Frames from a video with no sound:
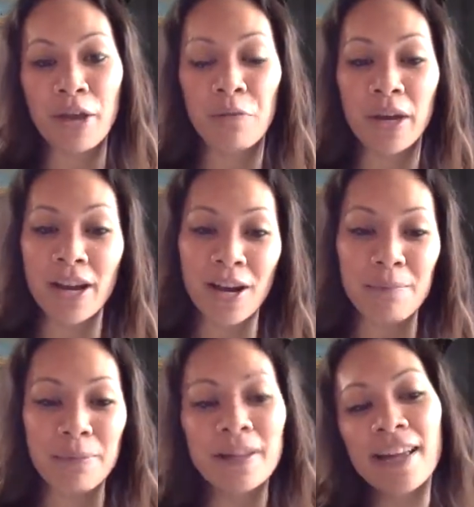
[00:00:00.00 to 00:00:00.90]
went
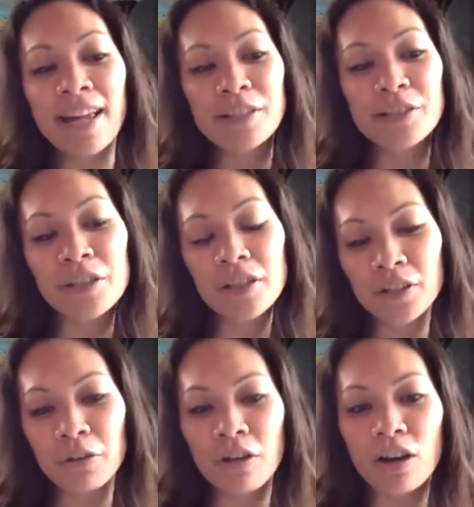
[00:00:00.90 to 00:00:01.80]
up and she could
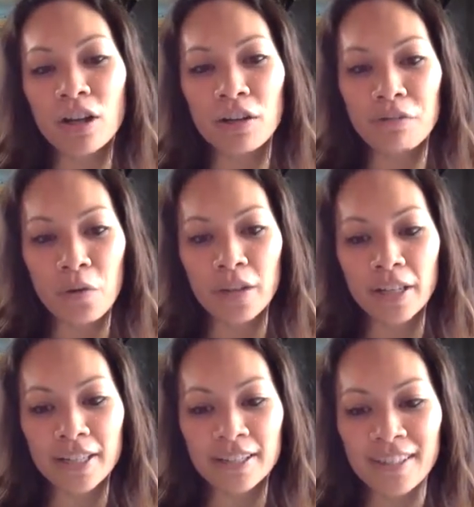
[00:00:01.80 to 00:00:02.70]
no longer afford
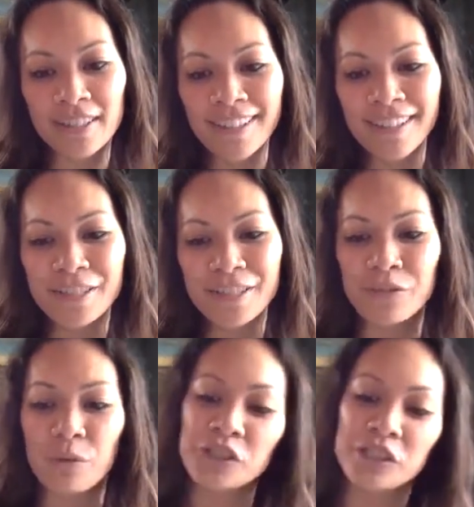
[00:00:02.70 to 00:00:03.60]
it.
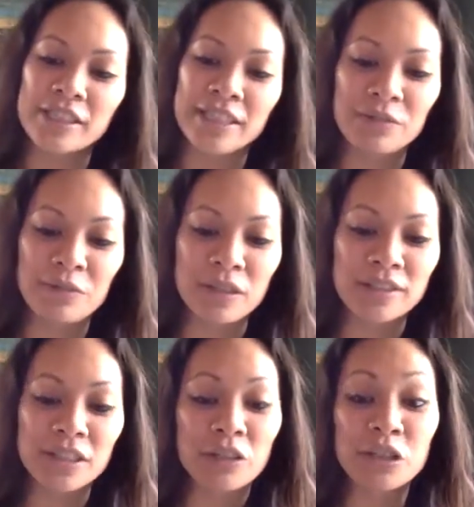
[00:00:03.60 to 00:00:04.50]
So what she did
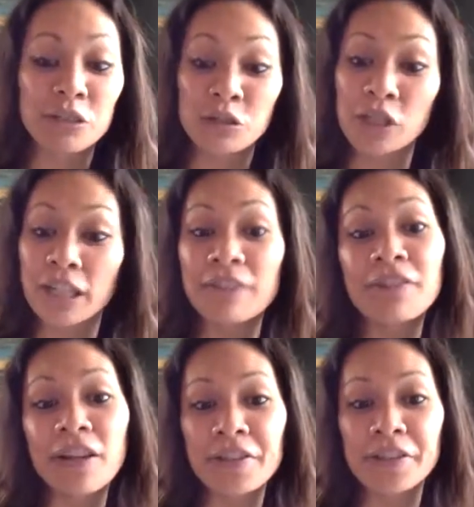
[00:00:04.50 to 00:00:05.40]
was, she was looking
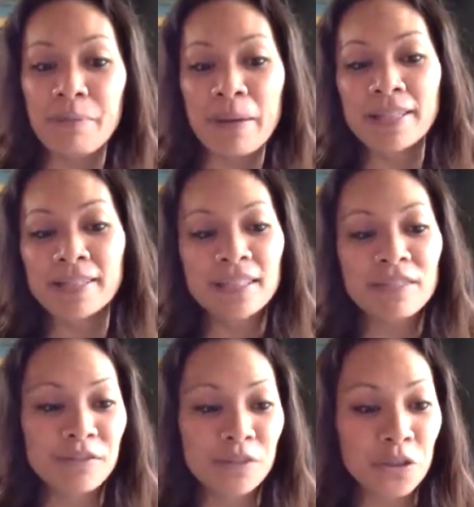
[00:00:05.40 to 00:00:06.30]
for other space, and
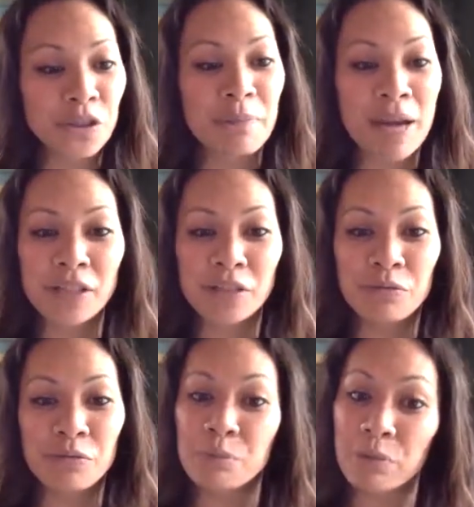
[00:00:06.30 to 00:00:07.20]
if you can
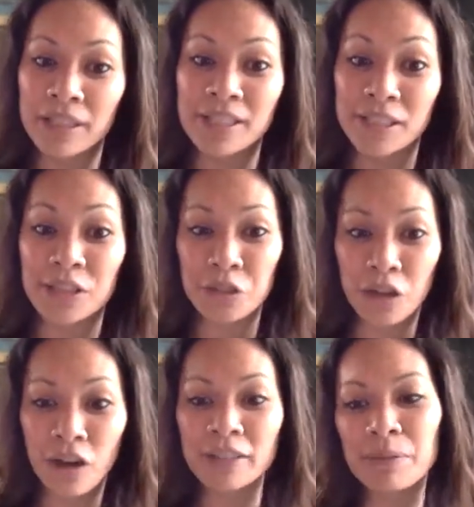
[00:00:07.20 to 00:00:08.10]
imagine, was pretty
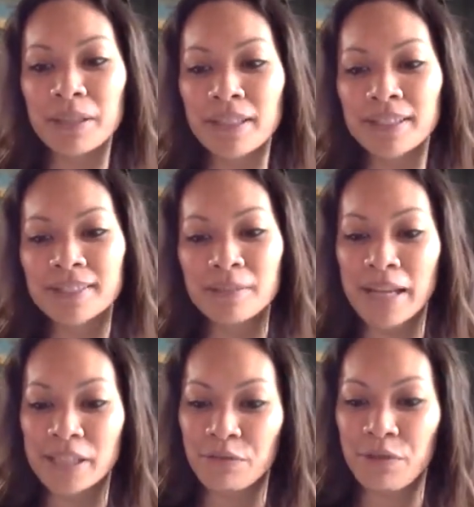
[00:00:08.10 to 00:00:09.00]
distraught because
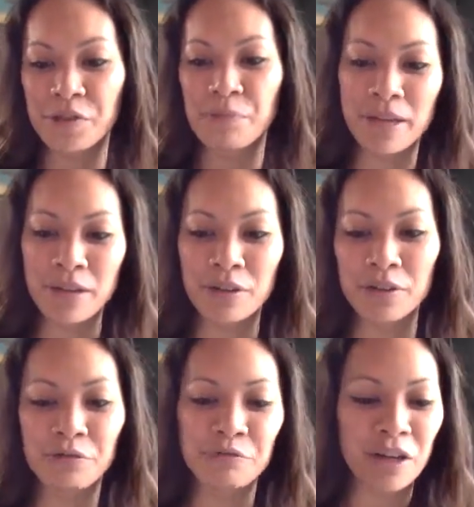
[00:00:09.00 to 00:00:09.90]
as a French baker,
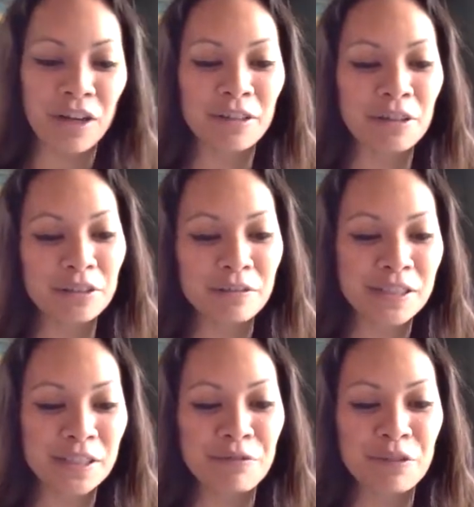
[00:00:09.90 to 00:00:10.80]
you've got all of
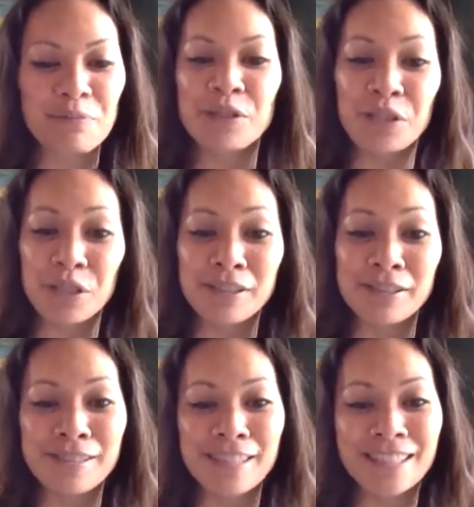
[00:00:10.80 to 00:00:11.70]
these different
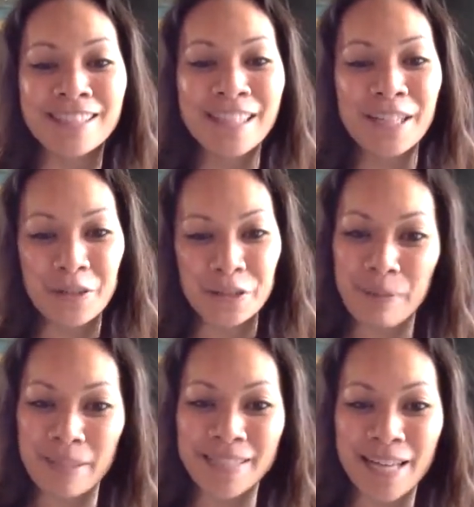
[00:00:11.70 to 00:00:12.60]
machines and your
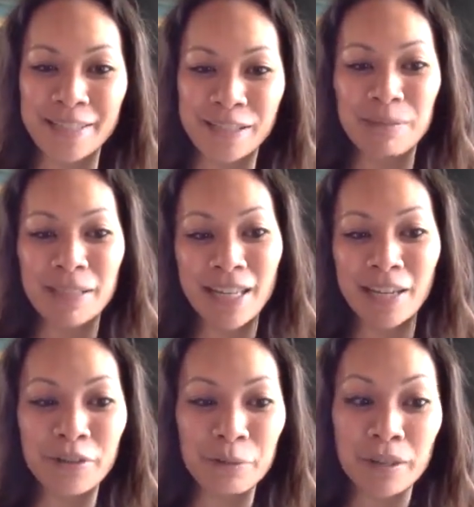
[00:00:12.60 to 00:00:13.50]
space has to be
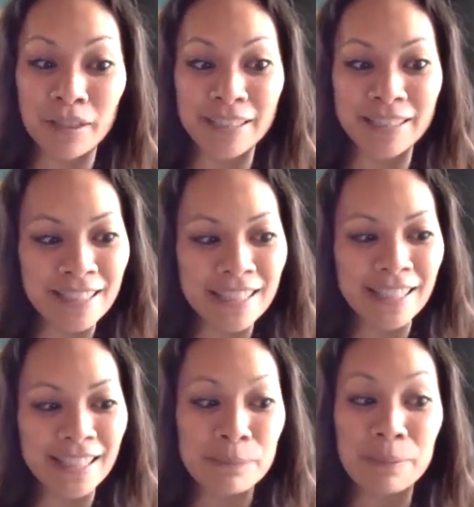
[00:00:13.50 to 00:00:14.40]
catered pretty
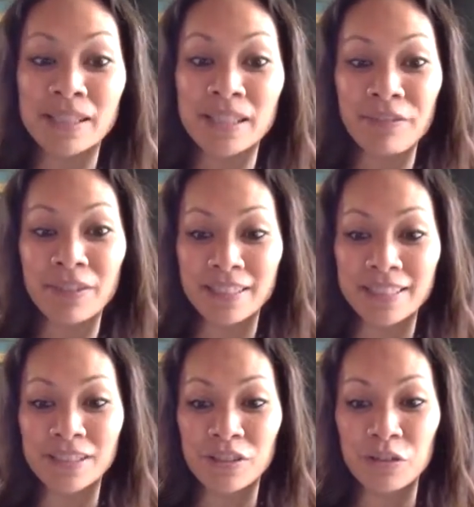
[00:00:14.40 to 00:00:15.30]

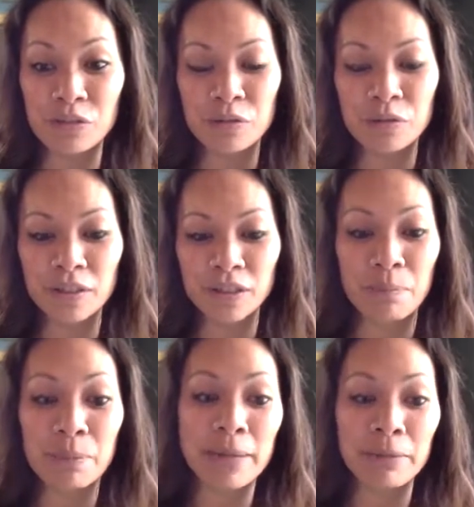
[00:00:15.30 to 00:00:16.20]
specifically to,
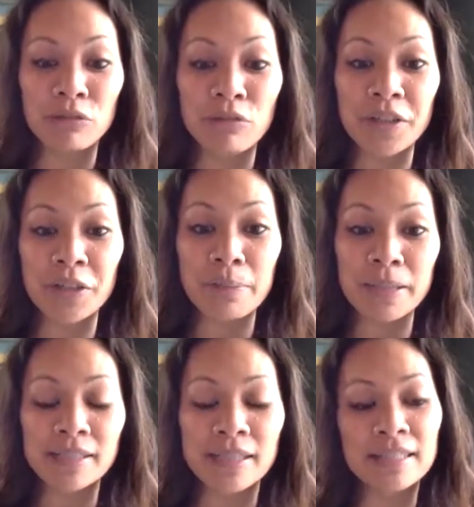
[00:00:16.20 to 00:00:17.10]
be able to run your
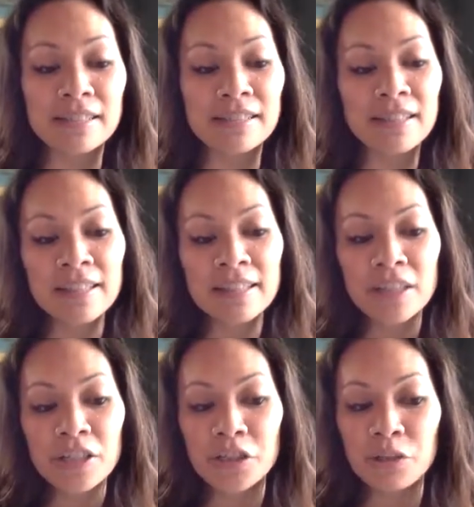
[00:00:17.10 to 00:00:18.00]
business.
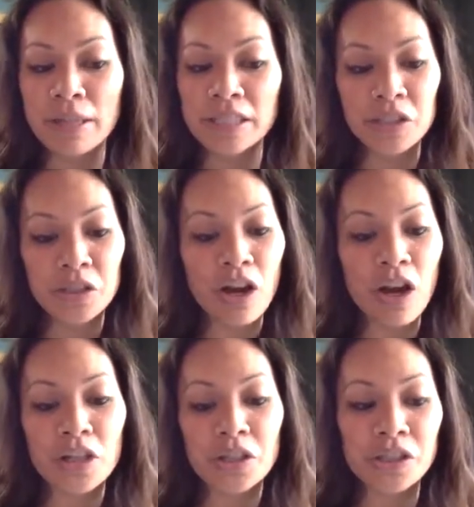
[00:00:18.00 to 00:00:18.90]
She went to
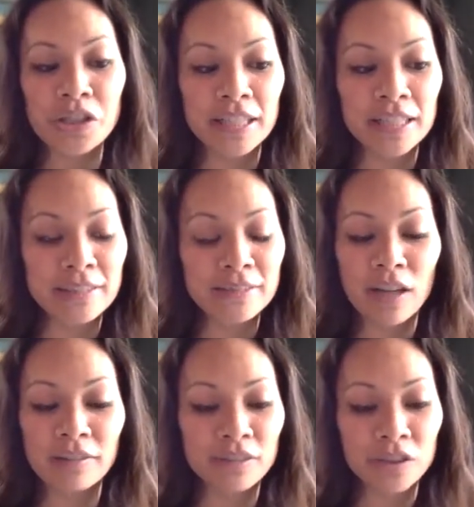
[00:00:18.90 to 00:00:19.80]
Josh and
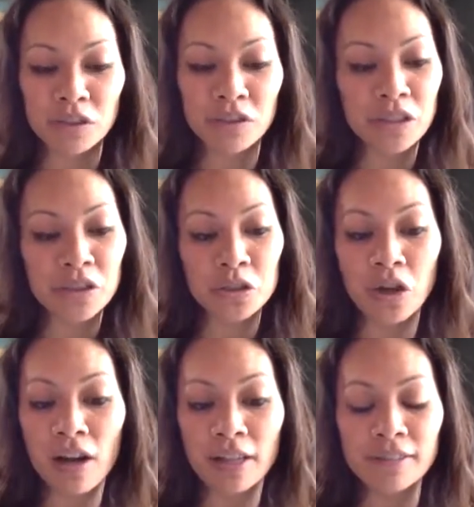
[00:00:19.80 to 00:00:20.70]
just
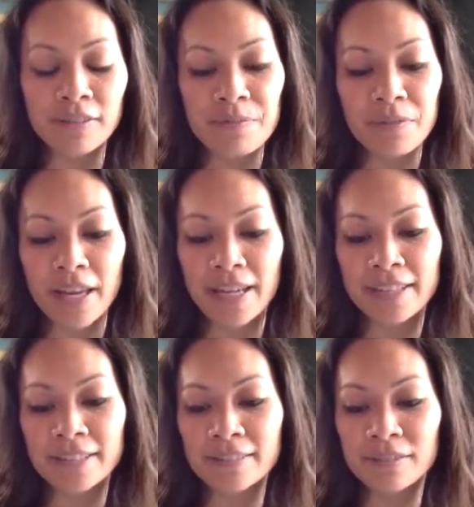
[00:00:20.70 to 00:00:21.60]
distraught
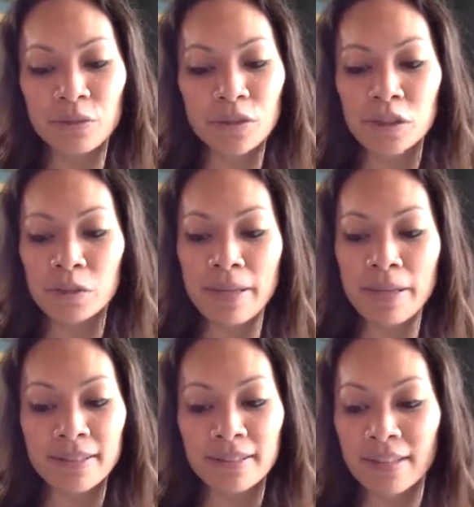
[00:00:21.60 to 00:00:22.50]
and was just
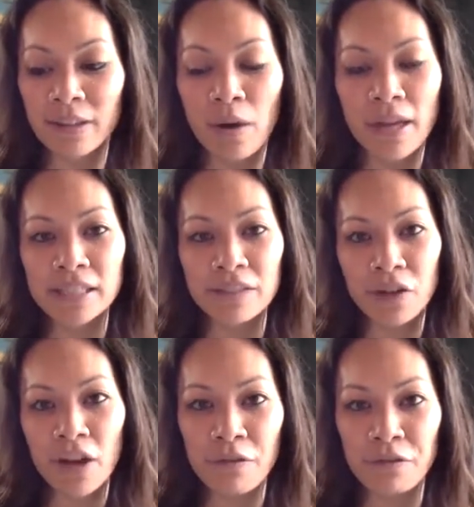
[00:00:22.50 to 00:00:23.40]
basically like, why is it
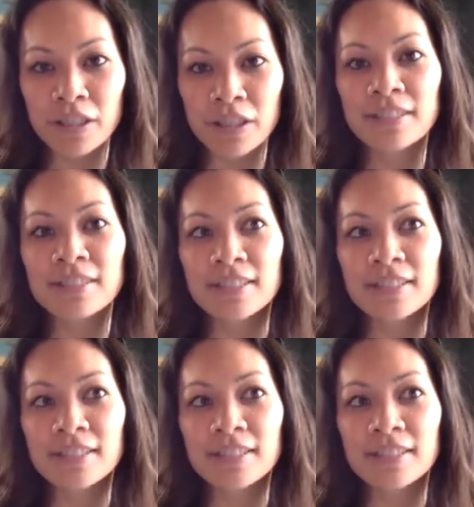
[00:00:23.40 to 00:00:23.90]
for every